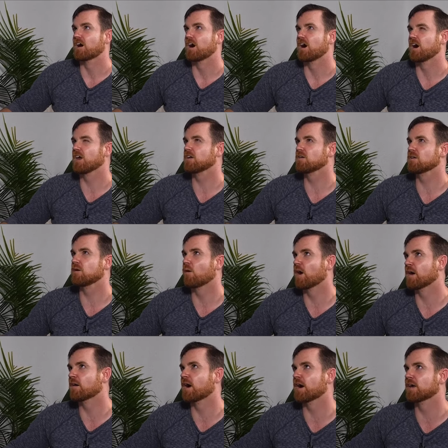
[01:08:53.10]
I don't know.
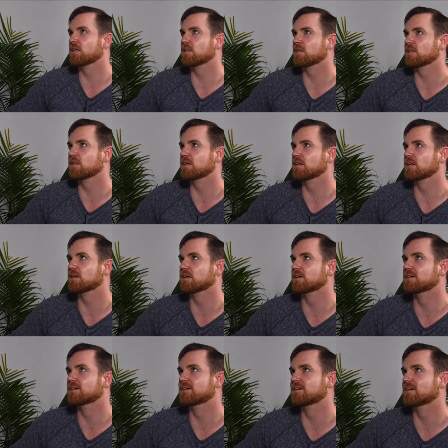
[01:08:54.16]
I, I
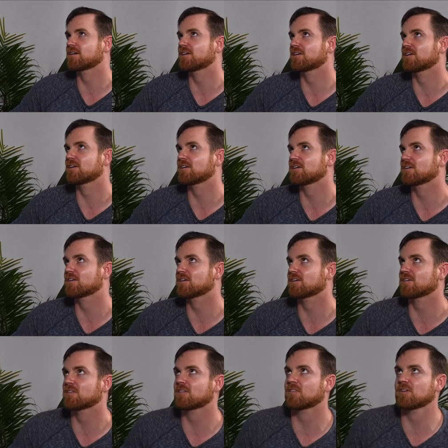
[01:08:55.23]

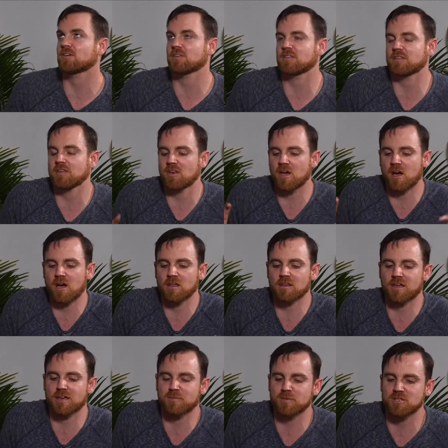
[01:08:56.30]
the the non
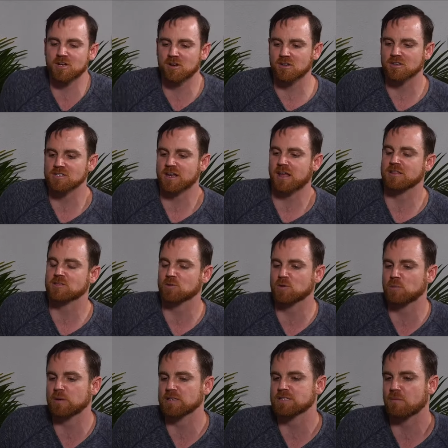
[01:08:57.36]
like materialist answer
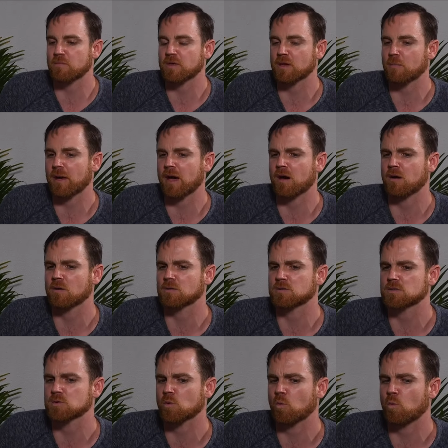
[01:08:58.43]
would be something
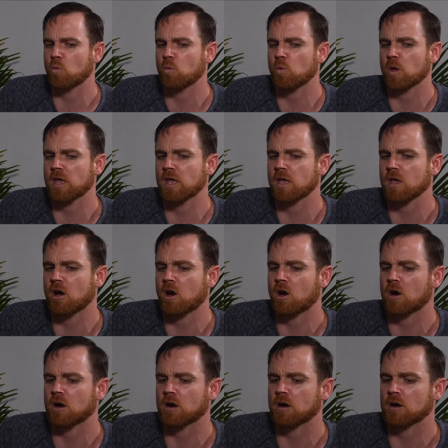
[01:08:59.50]
about we
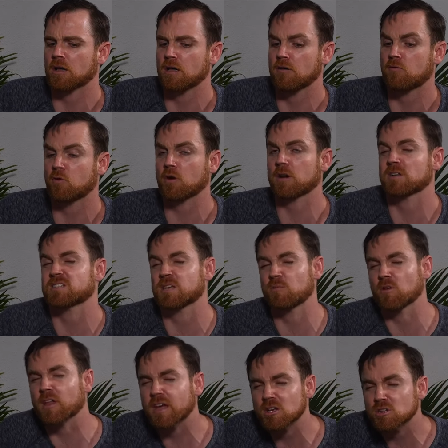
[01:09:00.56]
are if we're in a
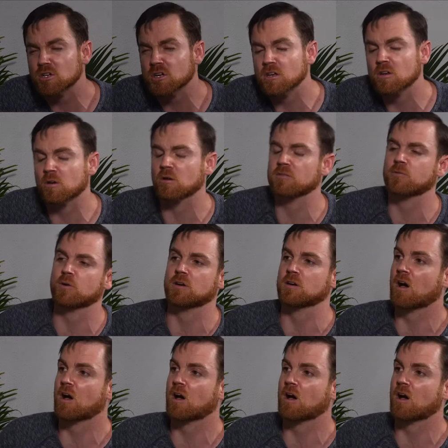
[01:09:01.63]
simulation or if we're in a